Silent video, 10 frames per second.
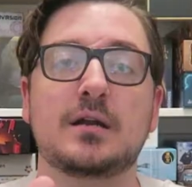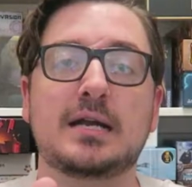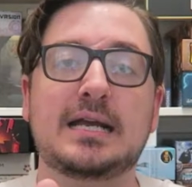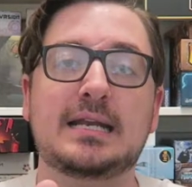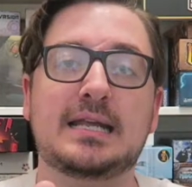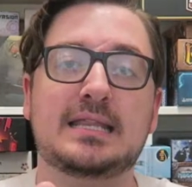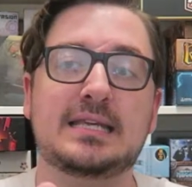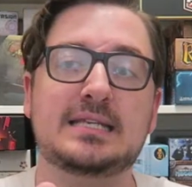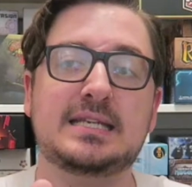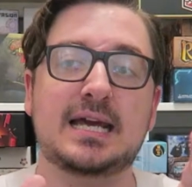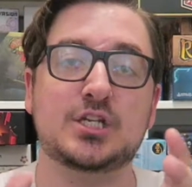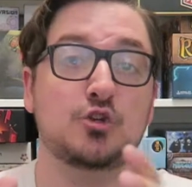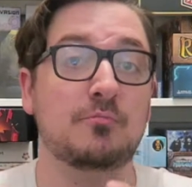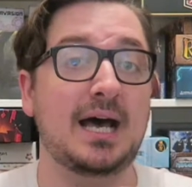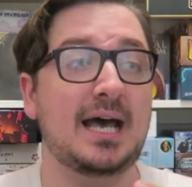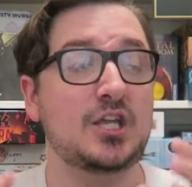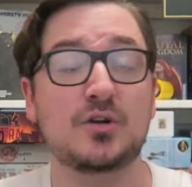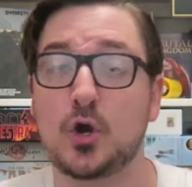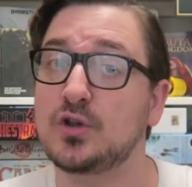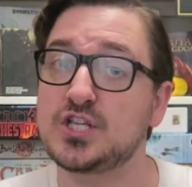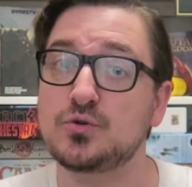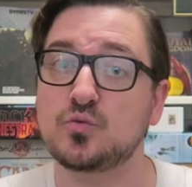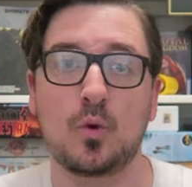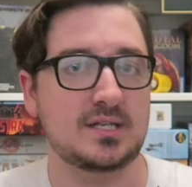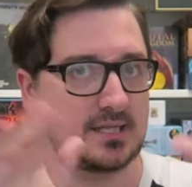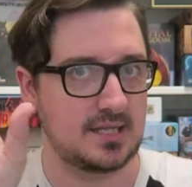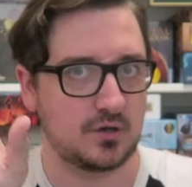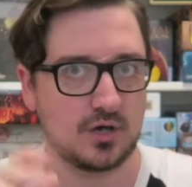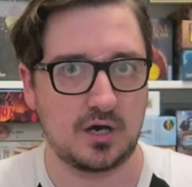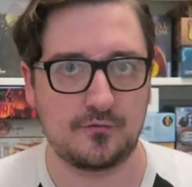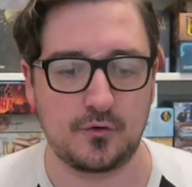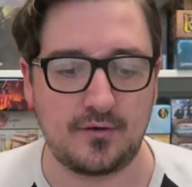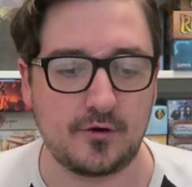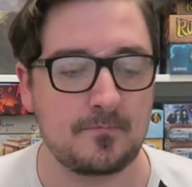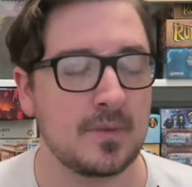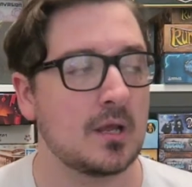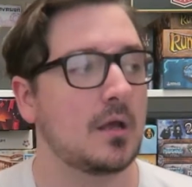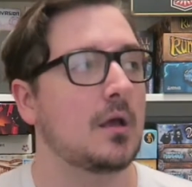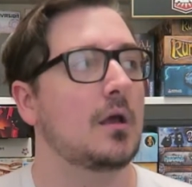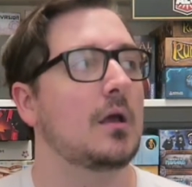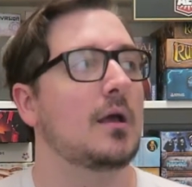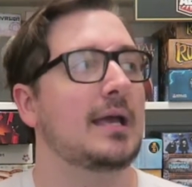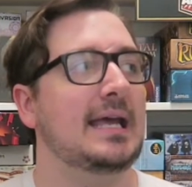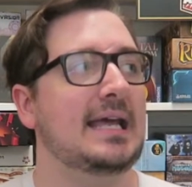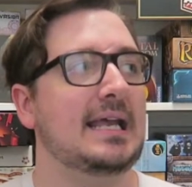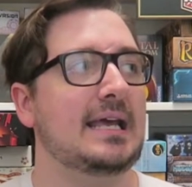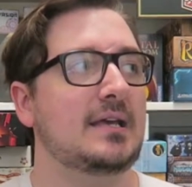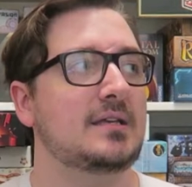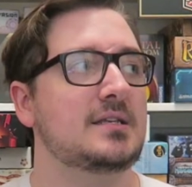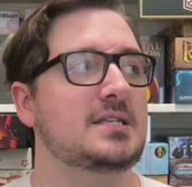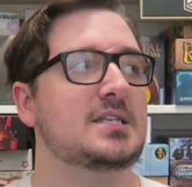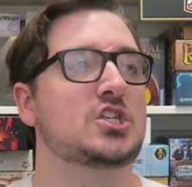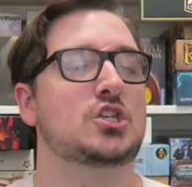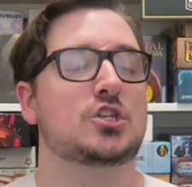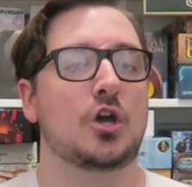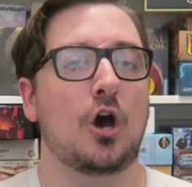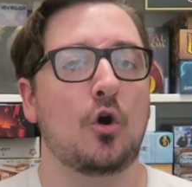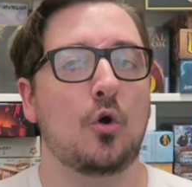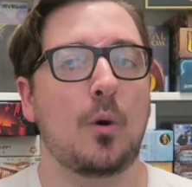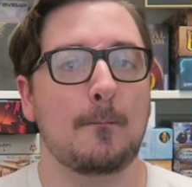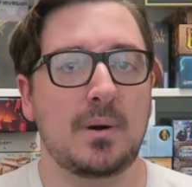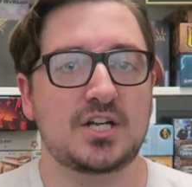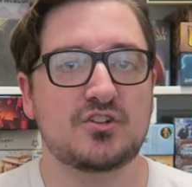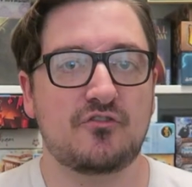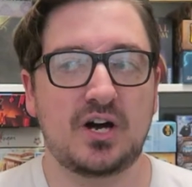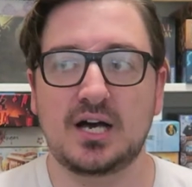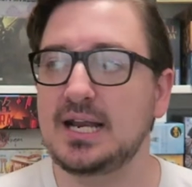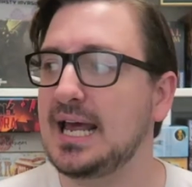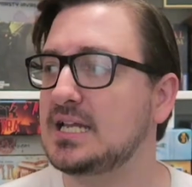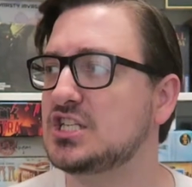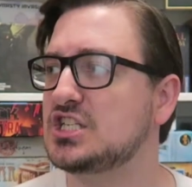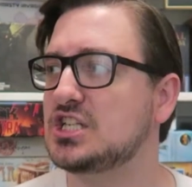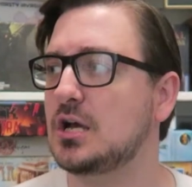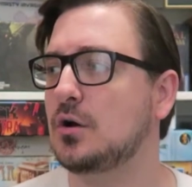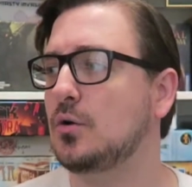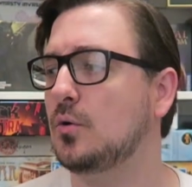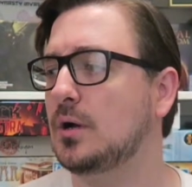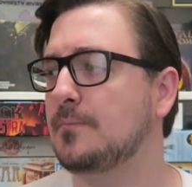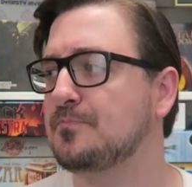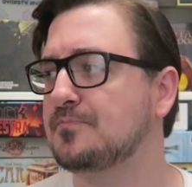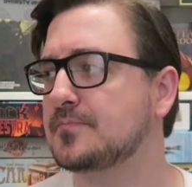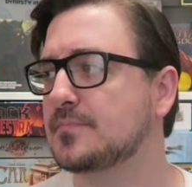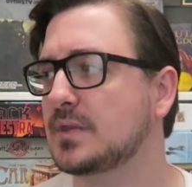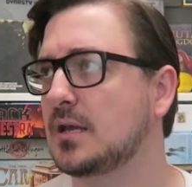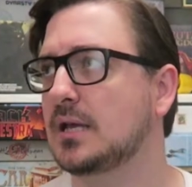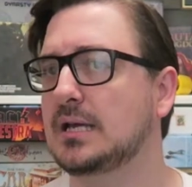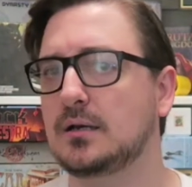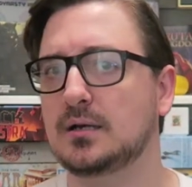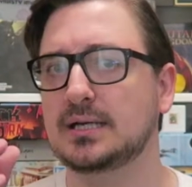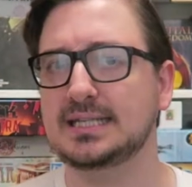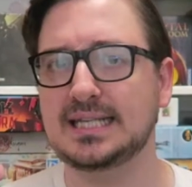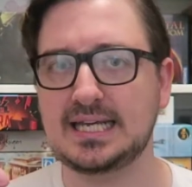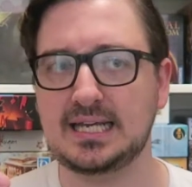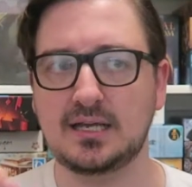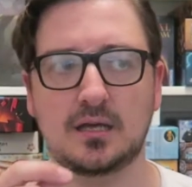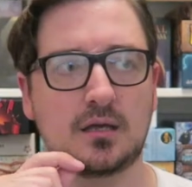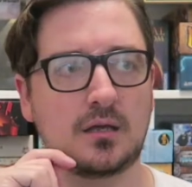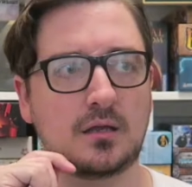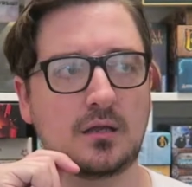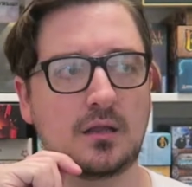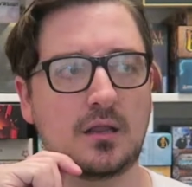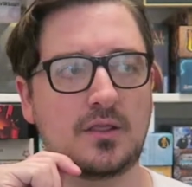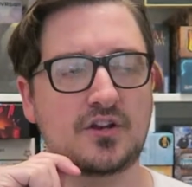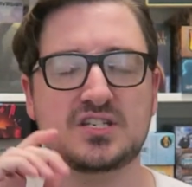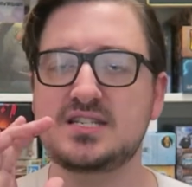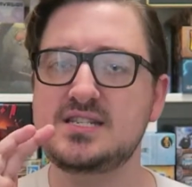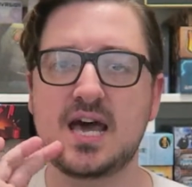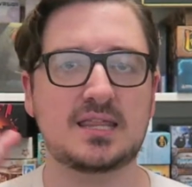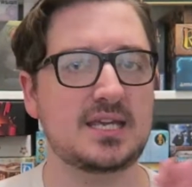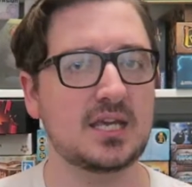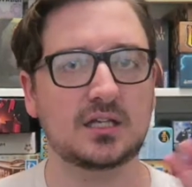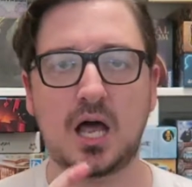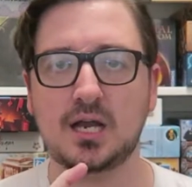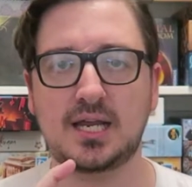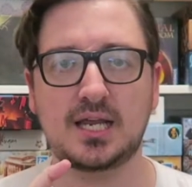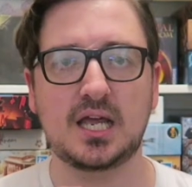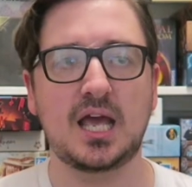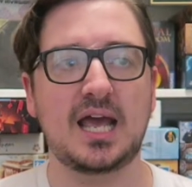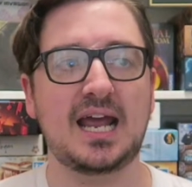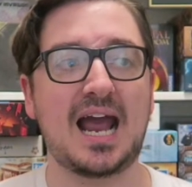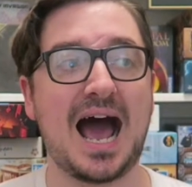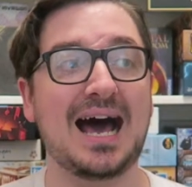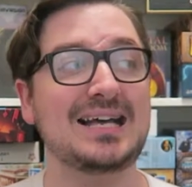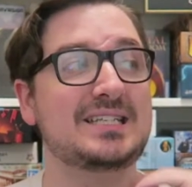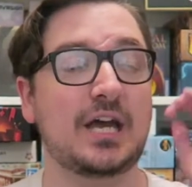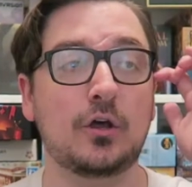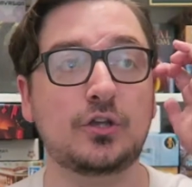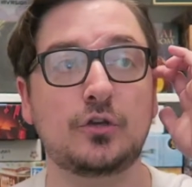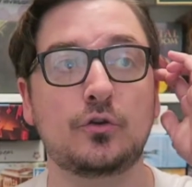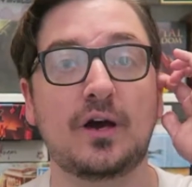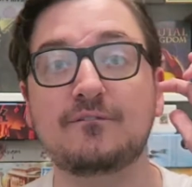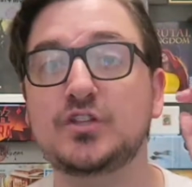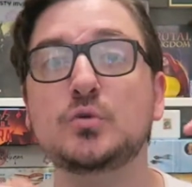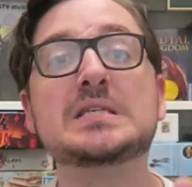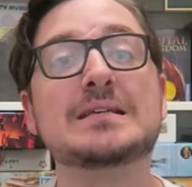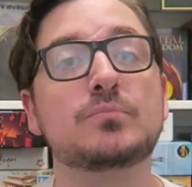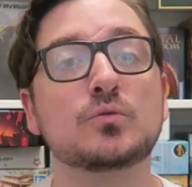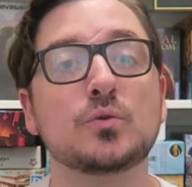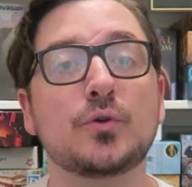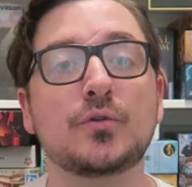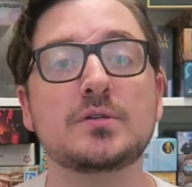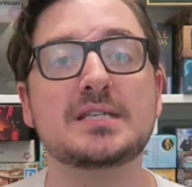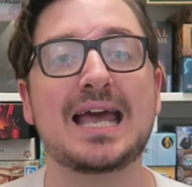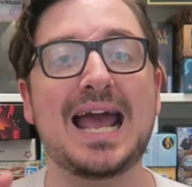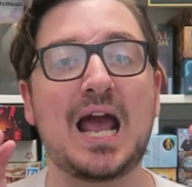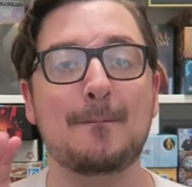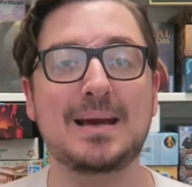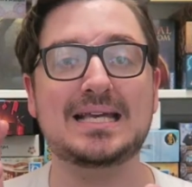that are in the deck to buy, you can only use once and then they're gone forever. It is so much fun and so clean. There's nothing clogging. I tell you a few simple rules, and